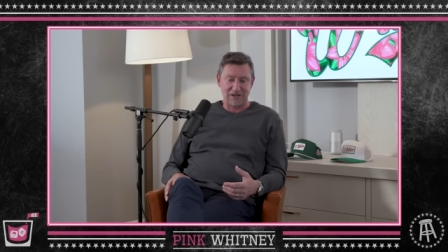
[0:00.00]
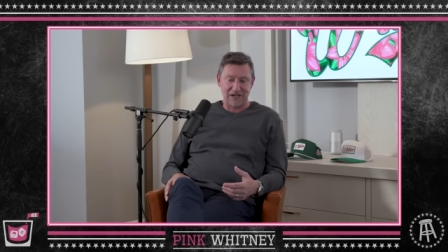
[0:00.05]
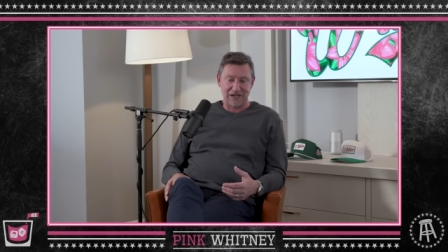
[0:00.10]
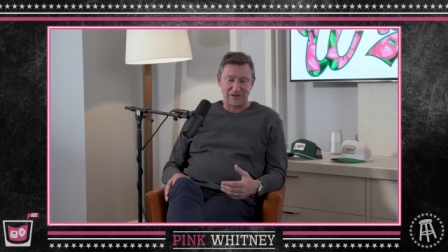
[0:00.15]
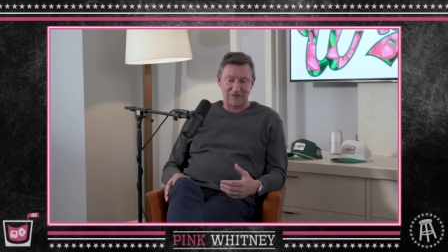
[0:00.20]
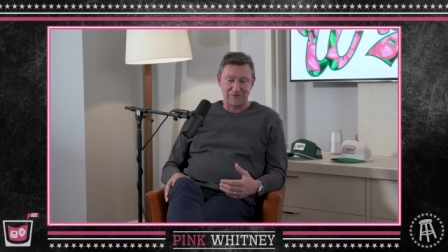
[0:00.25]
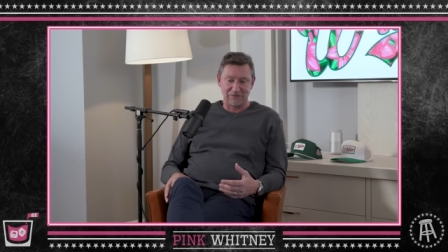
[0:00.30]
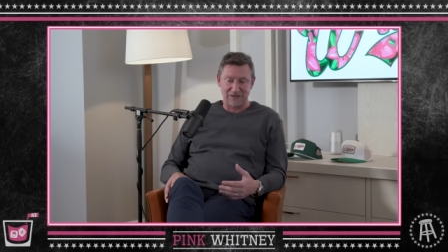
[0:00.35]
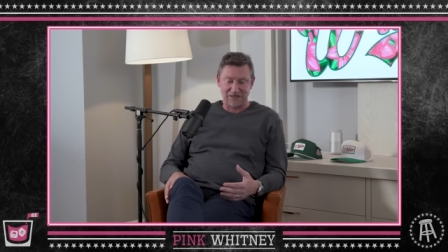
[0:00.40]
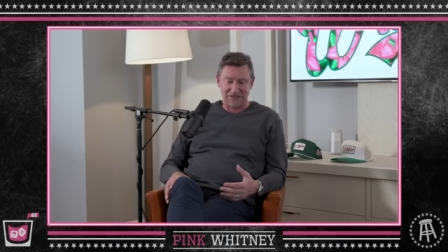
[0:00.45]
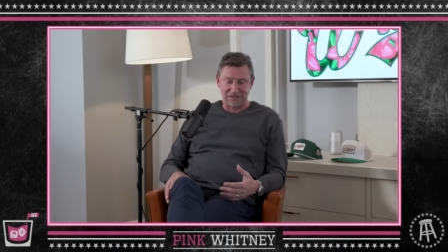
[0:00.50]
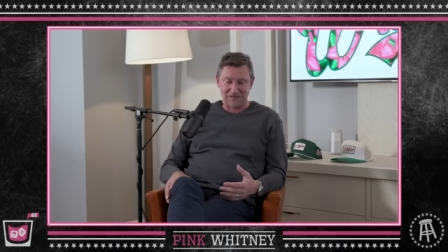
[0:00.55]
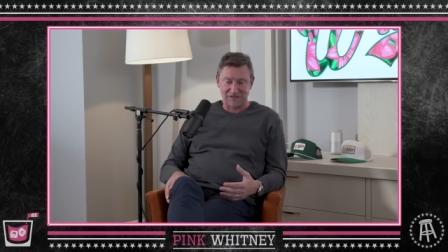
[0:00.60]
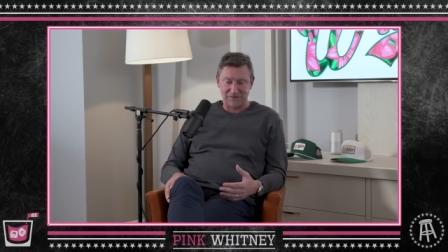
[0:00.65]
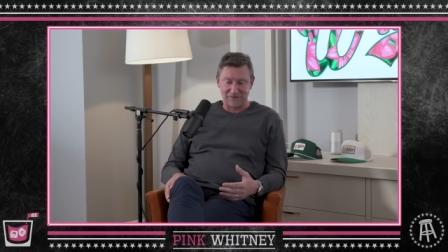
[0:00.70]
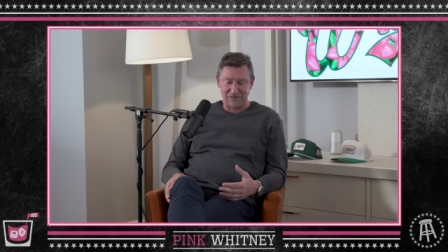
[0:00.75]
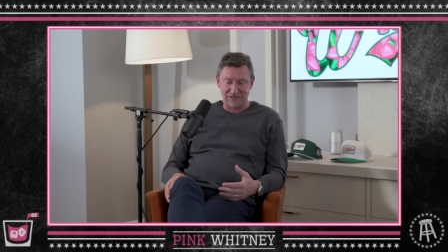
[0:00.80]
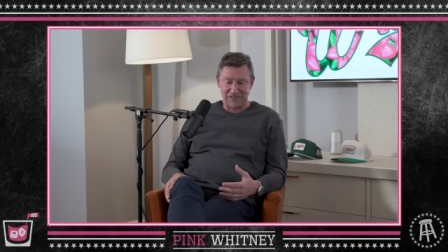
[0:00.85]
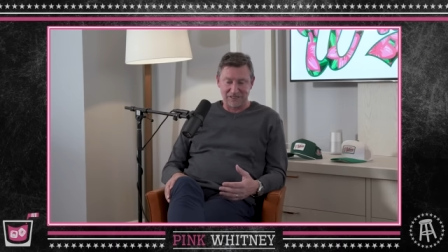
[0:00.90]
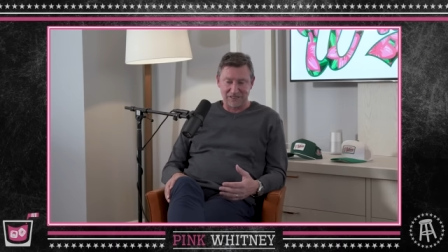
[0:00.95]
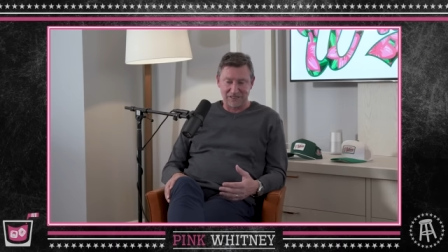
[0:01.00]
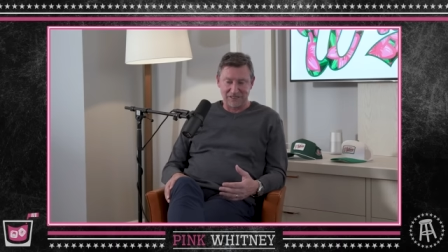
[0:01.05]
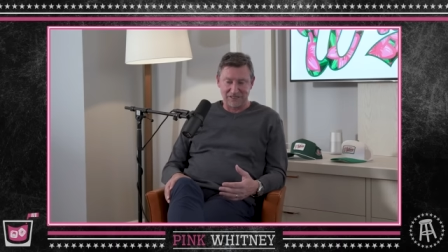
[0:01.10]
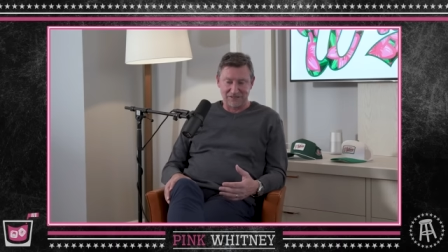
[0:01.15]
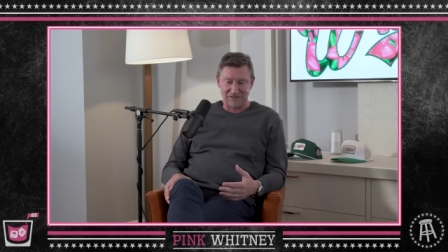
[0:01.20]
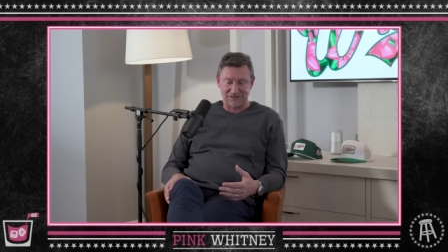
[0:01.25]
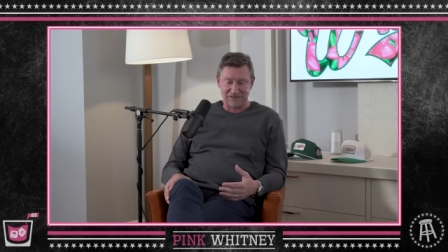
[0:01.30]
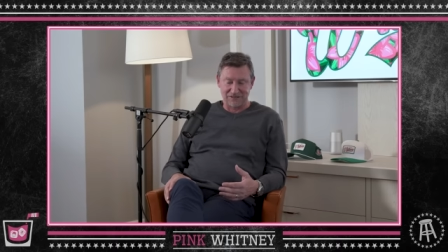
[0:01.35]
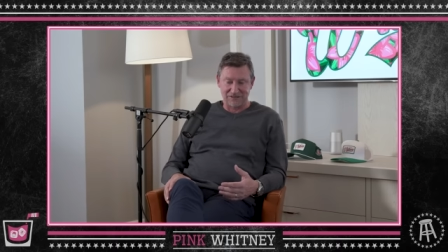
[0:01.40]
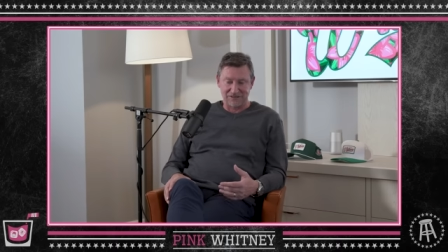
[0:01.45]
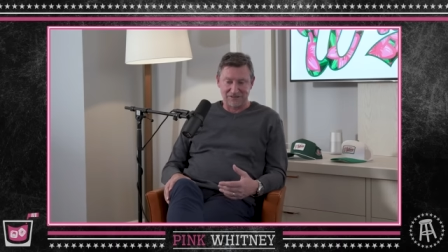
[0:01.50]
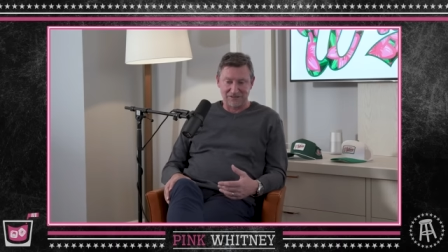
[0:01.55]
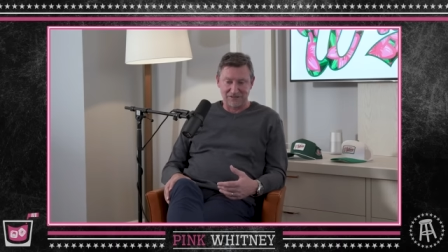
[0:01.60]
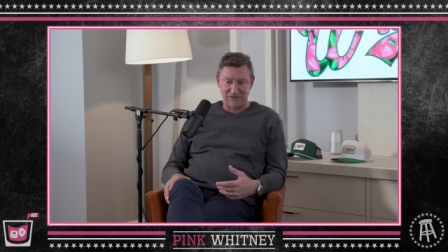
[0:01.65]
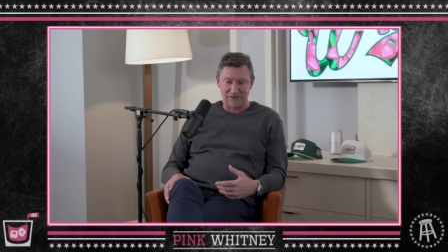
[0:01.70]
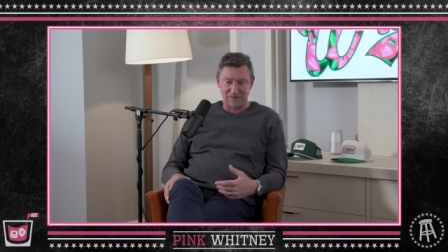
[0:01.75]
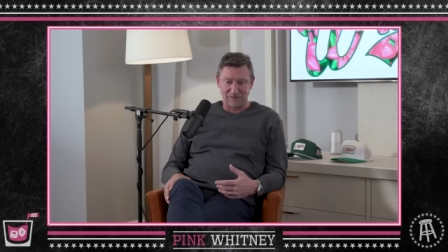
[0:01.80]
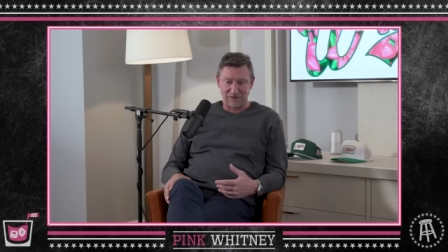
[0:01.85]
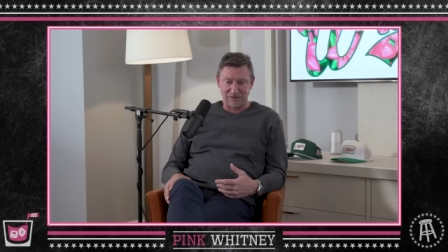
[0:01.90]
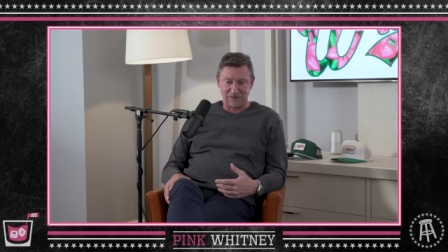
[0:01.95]
I don't mean this to be
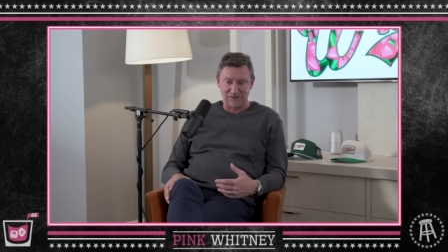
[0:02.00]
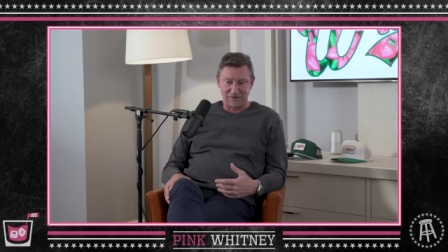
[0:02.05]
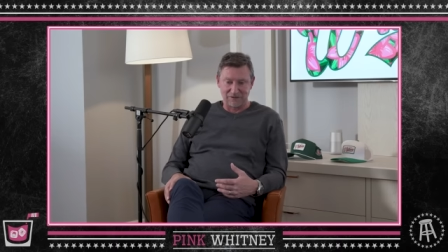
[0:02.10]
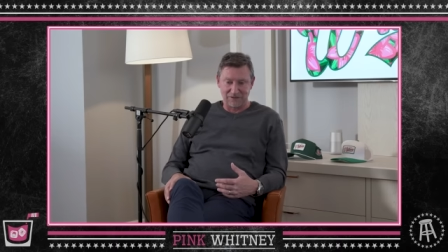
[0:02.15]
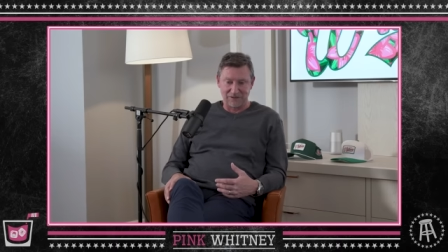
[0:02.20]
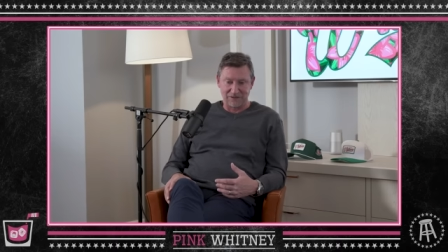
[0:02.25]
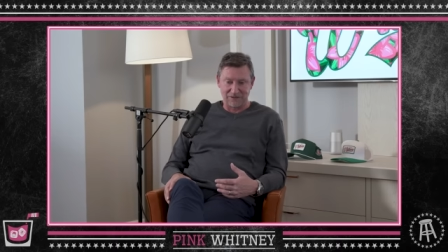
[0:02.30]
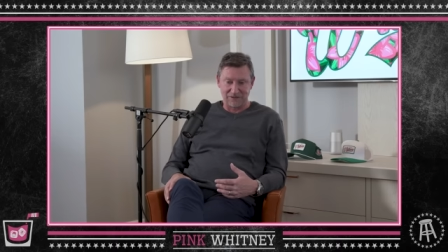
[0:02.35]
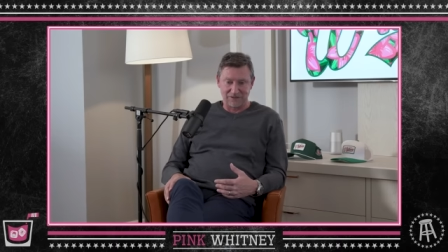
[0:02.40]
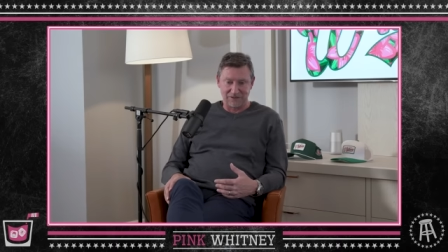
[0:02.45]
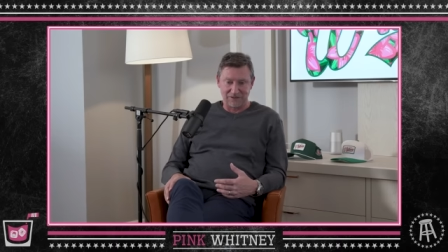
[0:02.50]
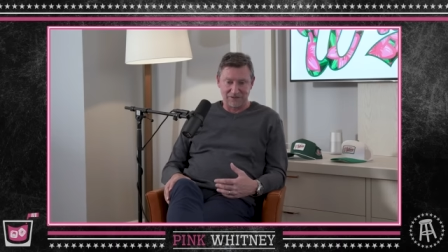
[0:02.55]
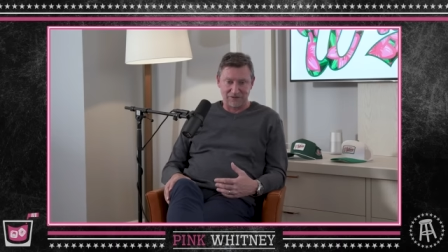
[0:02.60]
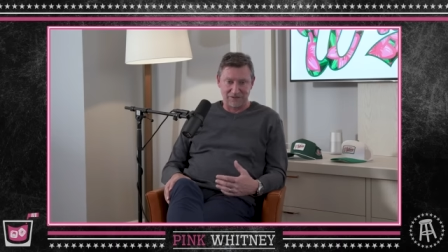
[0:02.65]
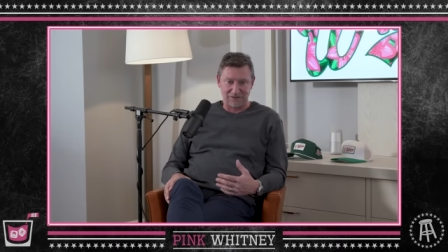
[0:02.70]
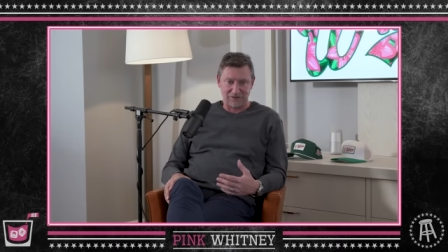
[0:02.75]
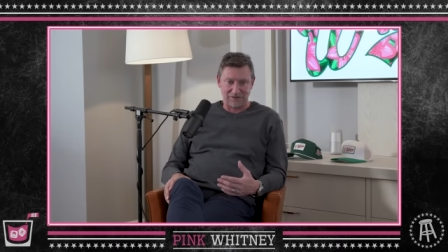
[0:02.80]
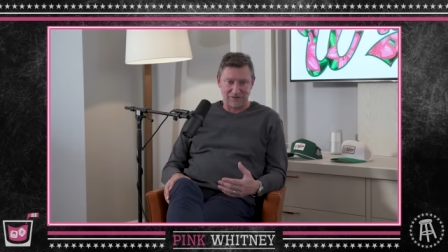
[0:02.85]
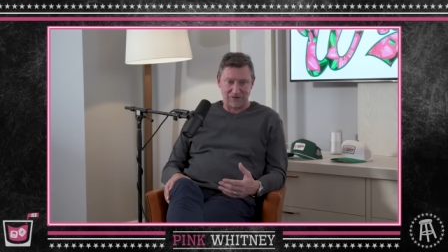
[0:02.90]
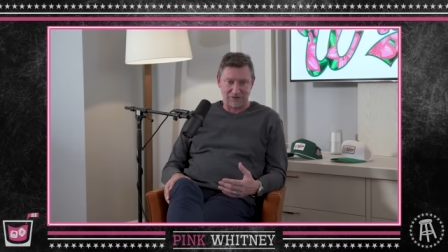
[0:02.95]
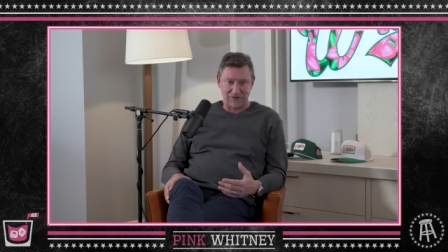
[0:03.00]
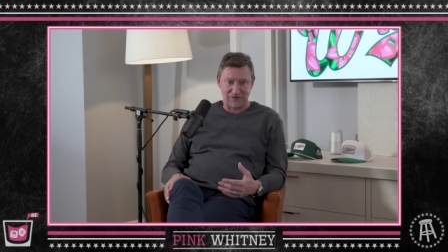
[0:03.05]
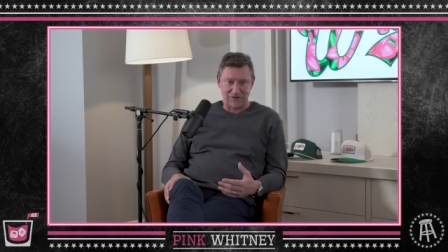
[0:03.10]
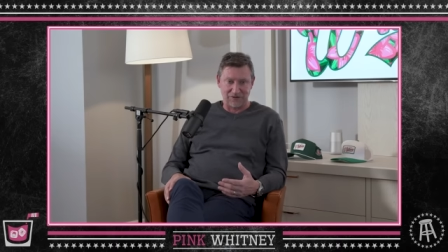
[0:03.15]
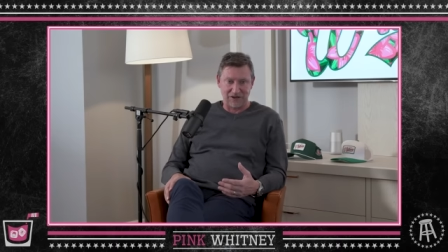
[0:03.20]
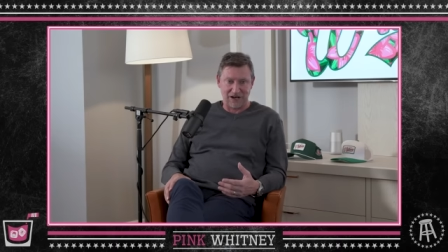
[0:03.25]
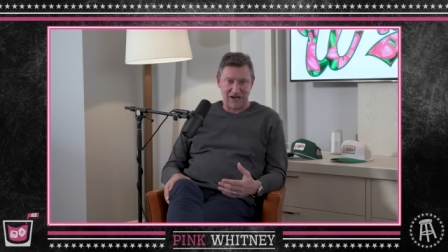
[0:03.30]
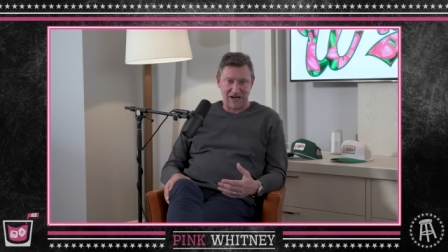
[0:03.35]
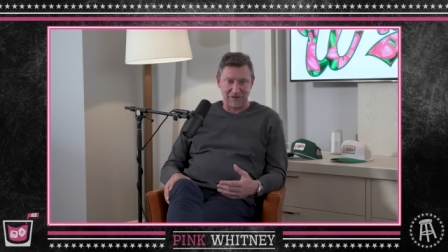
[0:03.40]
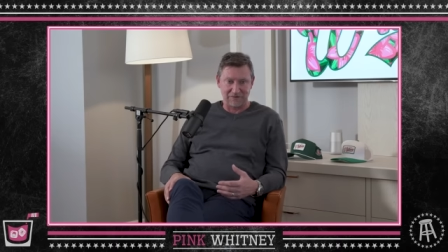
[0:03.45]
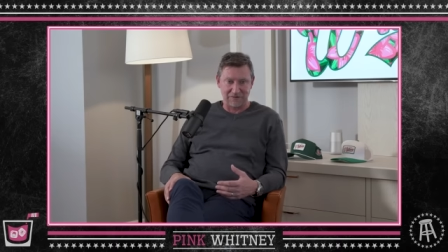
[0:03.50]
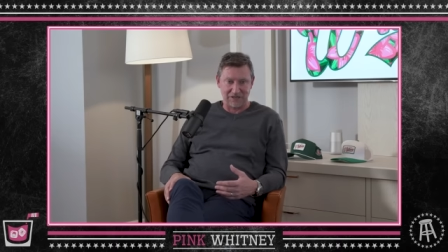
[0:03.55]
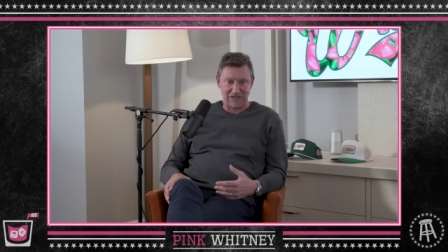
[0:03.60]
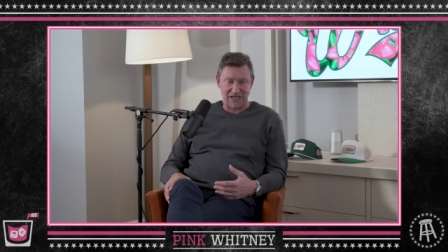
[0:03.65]
egotistical, but when you win the 4th time,